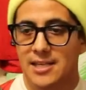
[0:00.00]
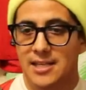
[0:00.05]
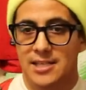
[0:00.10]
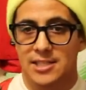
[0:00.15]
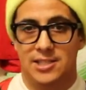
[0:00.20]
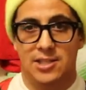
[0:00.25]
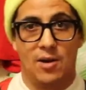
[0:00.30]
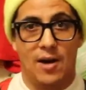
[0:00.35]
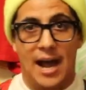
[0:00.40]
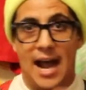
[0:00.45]

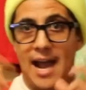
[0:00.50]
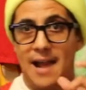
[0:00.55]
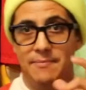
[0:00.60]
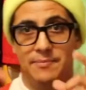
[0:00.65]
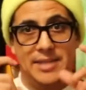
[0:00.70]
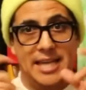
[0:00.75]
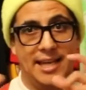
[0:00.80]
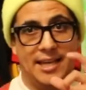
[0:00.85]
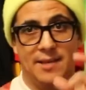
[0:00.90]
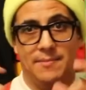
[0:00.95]
So I
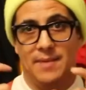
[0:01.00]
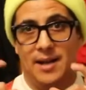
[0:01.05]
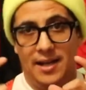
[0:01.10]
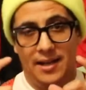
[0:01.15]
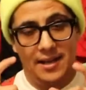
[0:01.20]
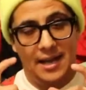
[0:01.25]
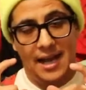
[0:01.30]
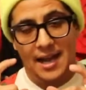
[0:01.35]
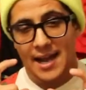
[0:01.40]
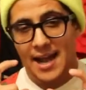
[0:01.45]

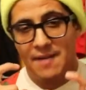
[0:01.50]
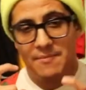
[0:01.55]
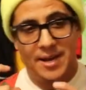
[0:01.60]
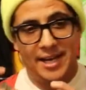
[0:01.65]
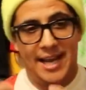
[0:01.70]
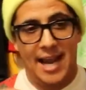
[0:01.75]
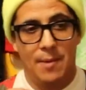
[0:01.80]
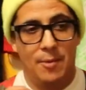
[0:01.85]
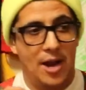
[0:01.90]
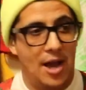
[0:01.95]
have my
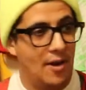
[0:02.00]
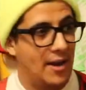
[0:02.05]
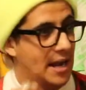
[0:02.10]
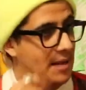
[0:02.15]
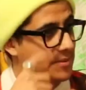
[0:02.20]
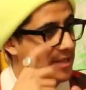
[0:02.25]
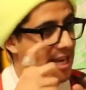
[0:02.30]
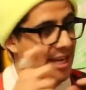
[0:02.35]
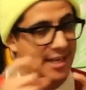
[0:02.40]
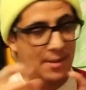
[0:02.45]
camera out. I'm
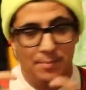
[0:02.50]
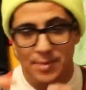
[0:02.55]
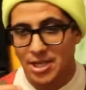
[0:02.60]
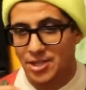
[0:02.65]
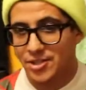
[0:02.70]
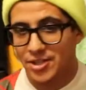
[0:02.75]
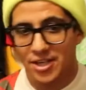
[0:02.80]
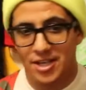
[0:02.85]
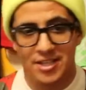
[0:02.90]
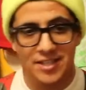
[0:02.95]
taking
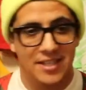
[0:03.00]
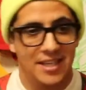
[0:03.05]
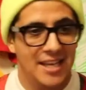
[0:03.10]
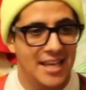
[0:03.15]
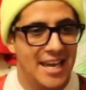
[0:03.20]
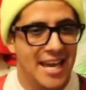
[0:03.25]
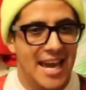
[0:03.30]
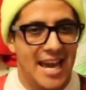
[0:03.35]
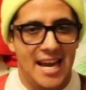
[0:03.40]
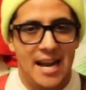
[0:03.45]
pictures,
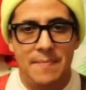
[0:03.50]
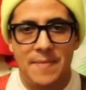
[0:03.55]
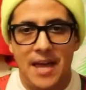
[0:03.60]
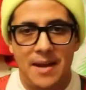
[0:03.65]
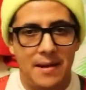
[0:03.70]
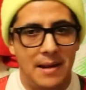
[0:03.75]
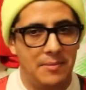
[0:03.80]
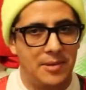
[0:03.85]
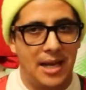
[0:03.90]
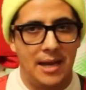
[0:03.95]
and
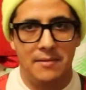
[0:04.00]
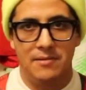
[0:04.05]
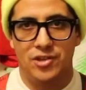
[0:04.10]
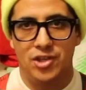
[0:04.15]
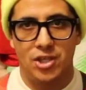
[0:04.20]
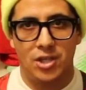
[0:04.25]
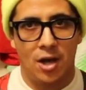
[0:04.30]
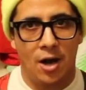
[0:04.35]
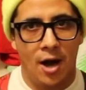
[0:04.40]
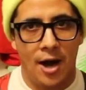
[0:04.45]
I'm kind of
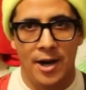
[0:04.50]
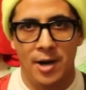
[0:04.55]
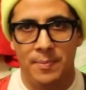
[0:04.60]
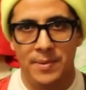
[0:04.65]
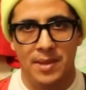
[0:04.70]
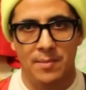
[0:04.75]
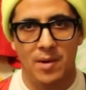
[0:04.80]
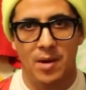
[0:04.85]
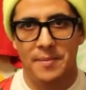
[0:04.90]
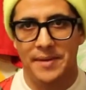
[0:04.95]
just caught up in
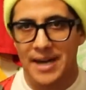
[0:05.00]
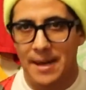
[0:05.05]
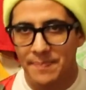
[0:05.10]
the moment.